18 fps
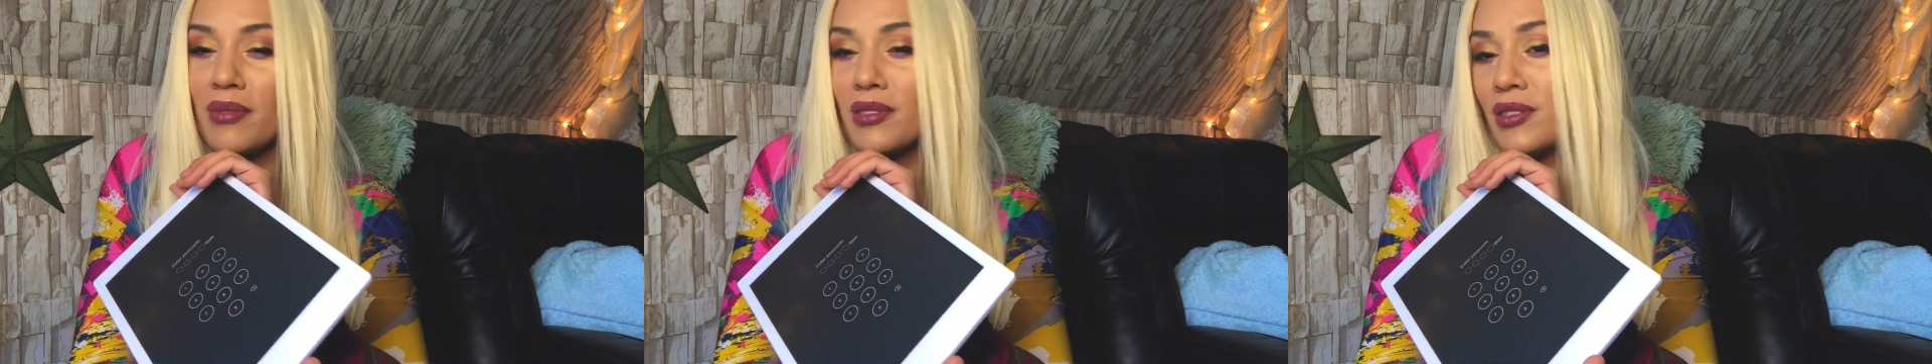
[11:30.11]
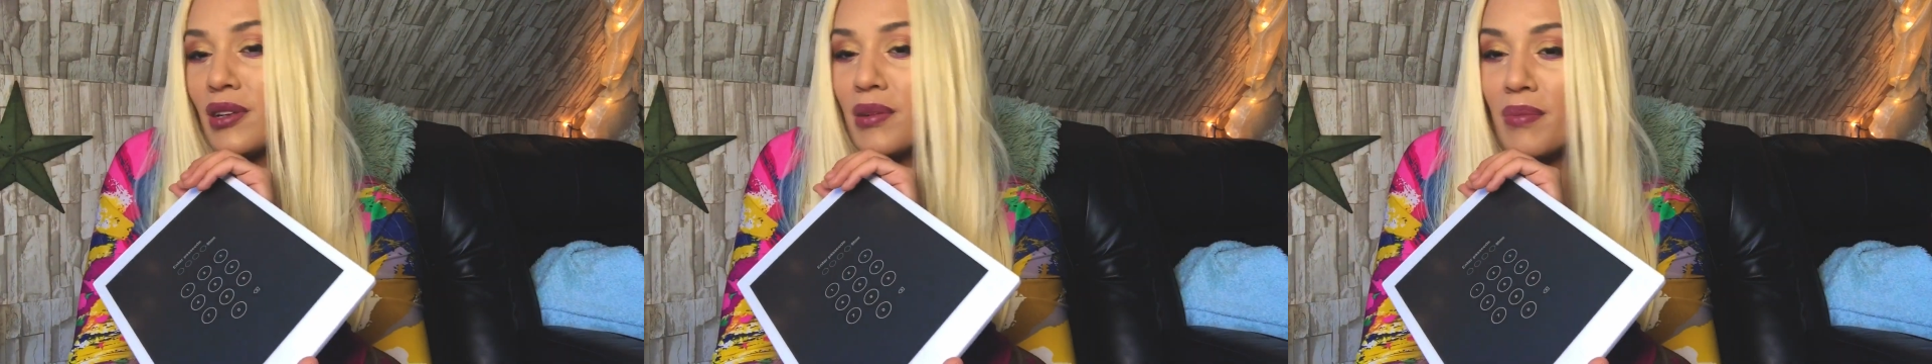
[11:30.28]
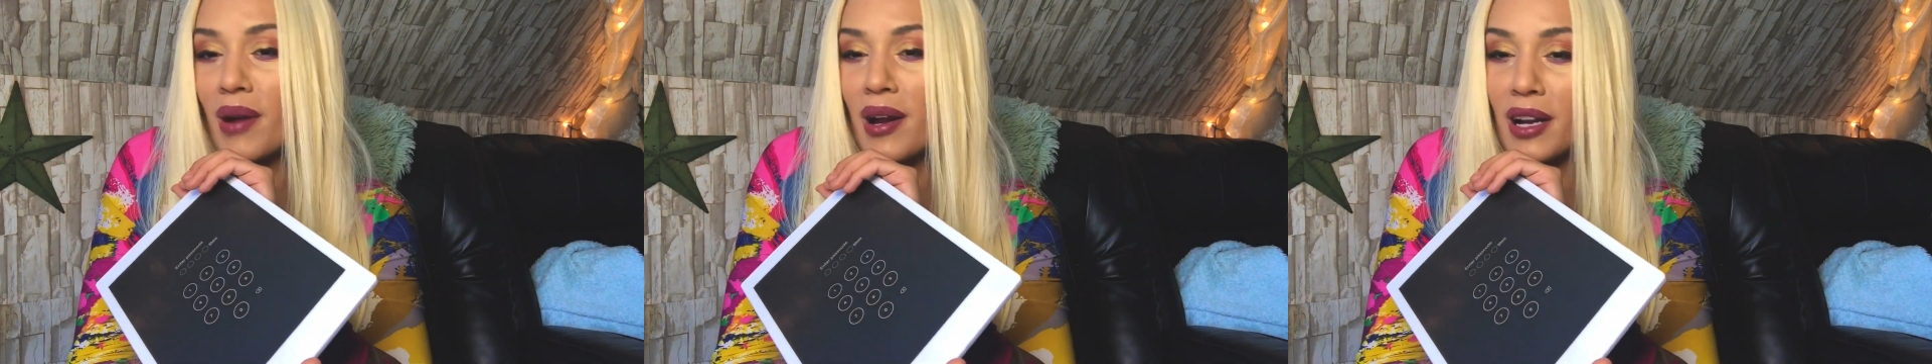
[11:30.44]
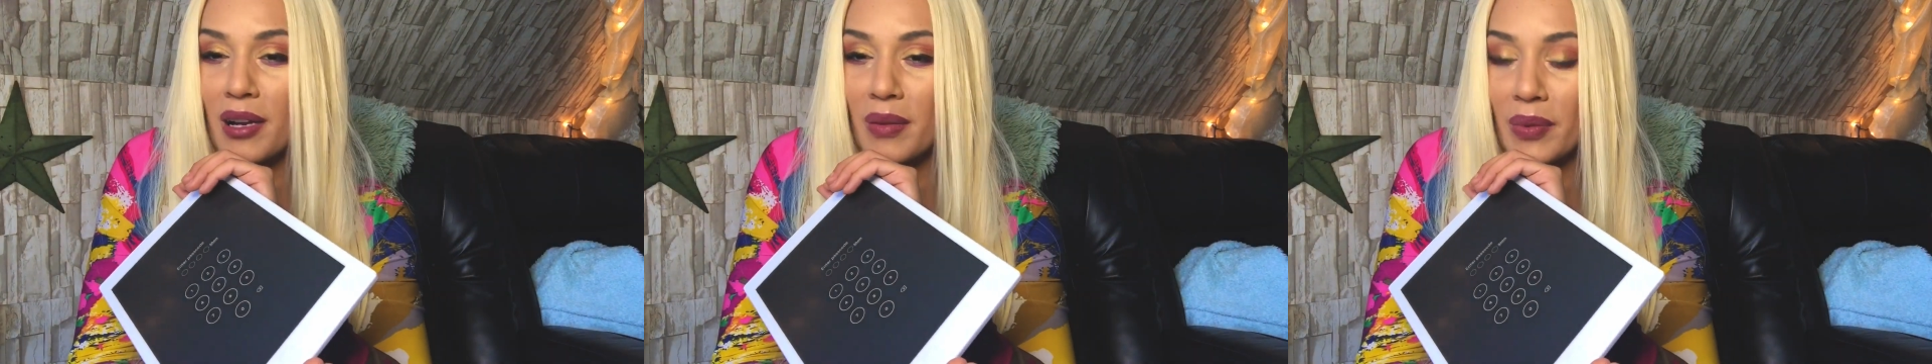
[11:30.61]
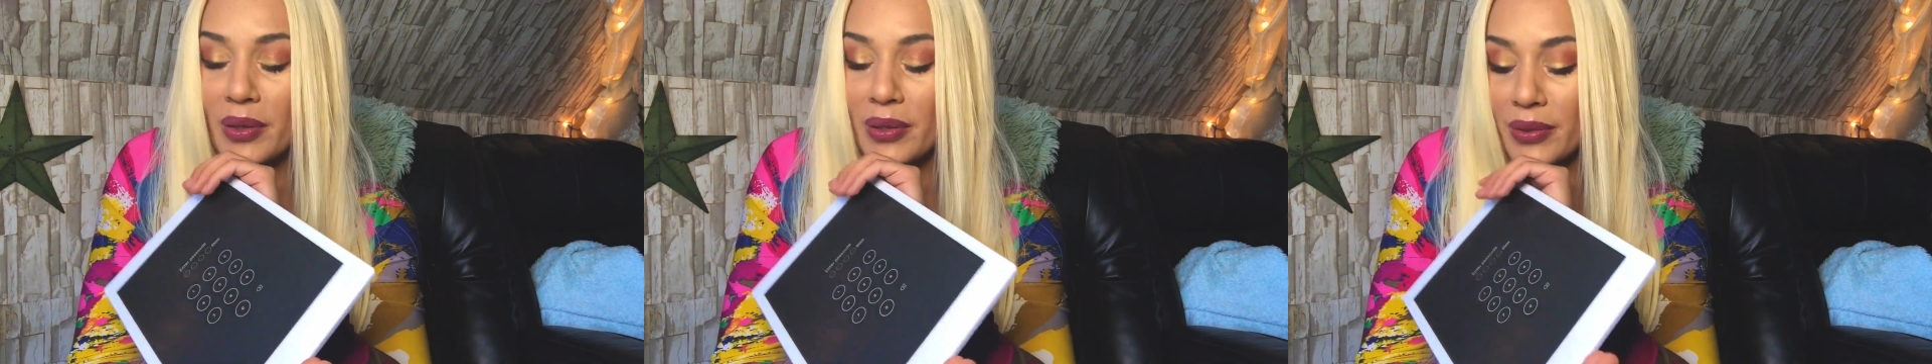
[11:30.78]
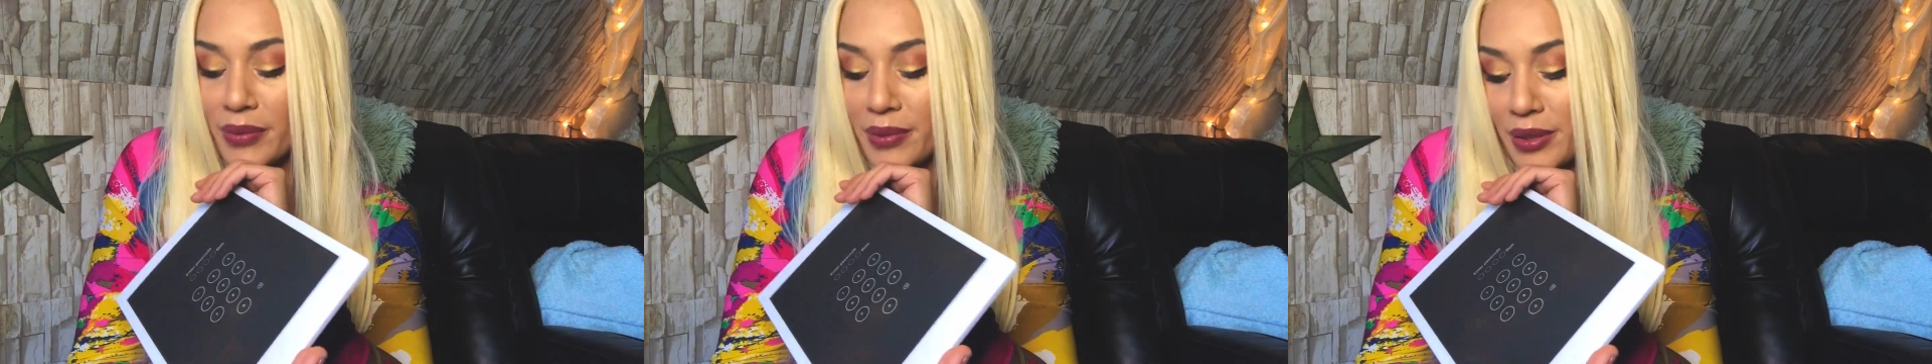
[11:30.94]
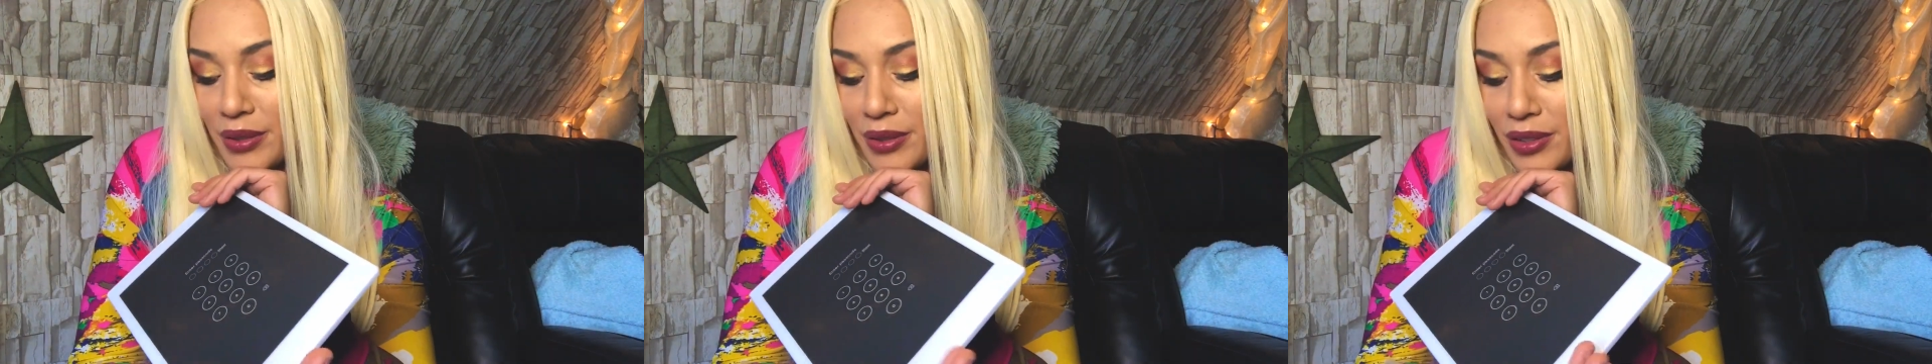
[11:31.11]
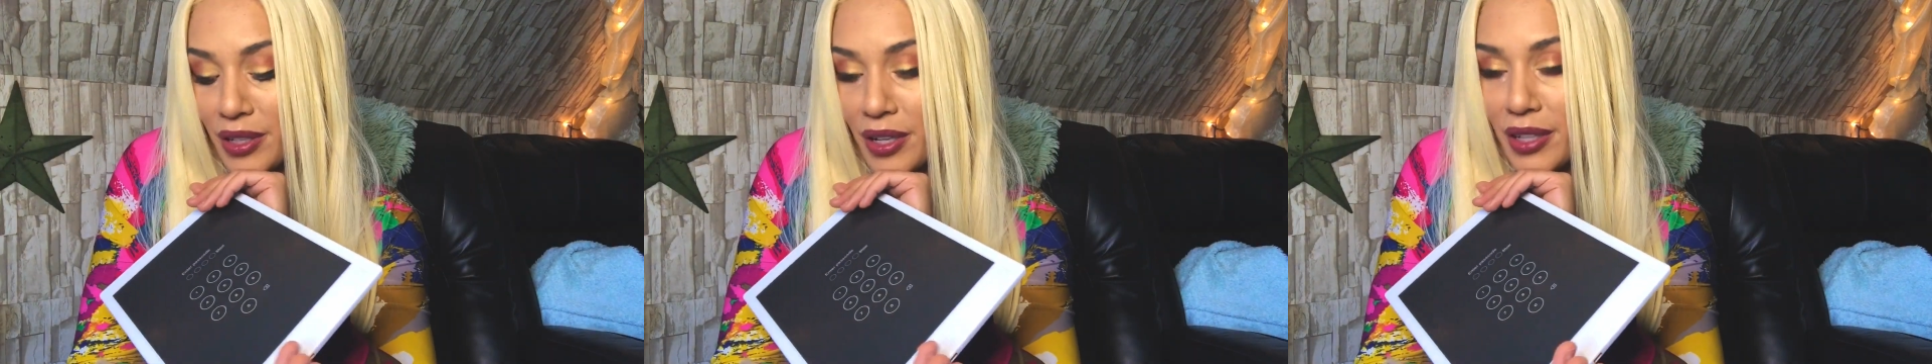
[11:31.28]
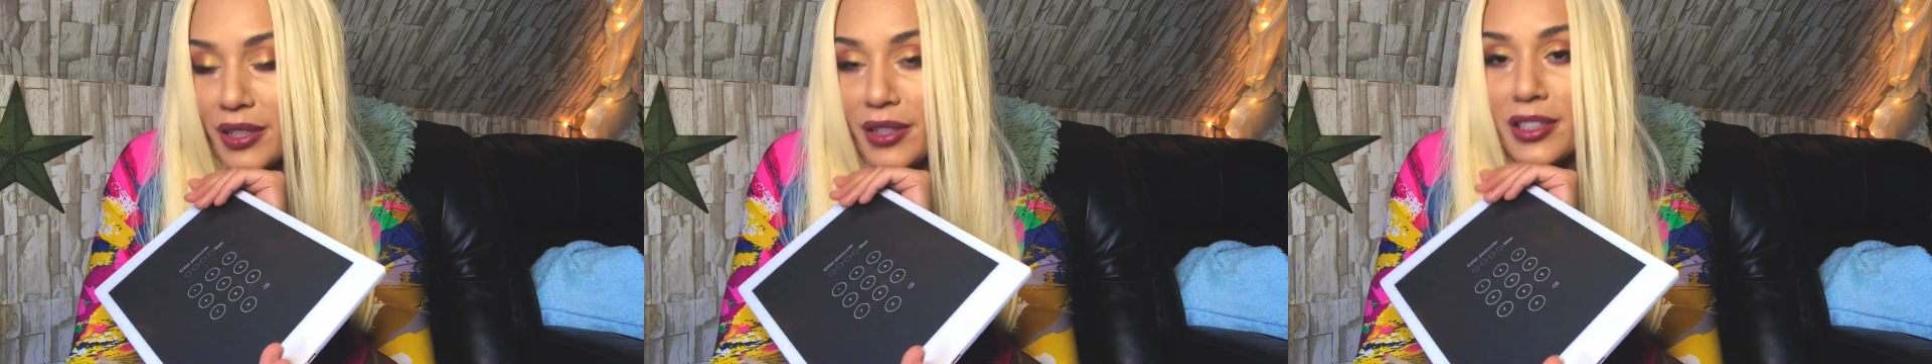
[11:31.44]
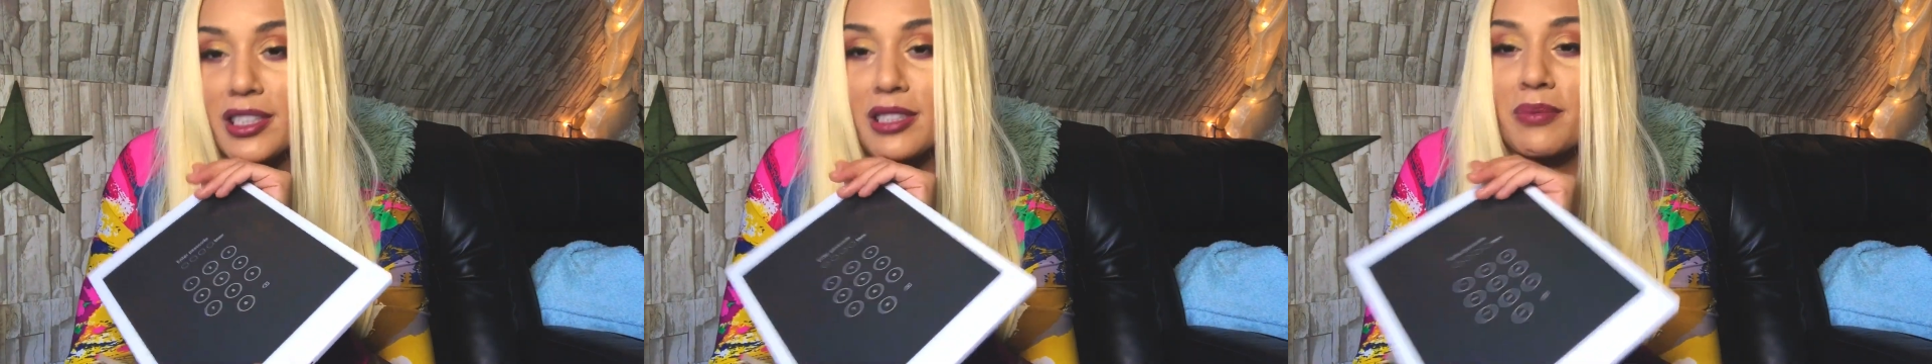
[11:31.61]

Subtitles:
to reMarkable when you start yours,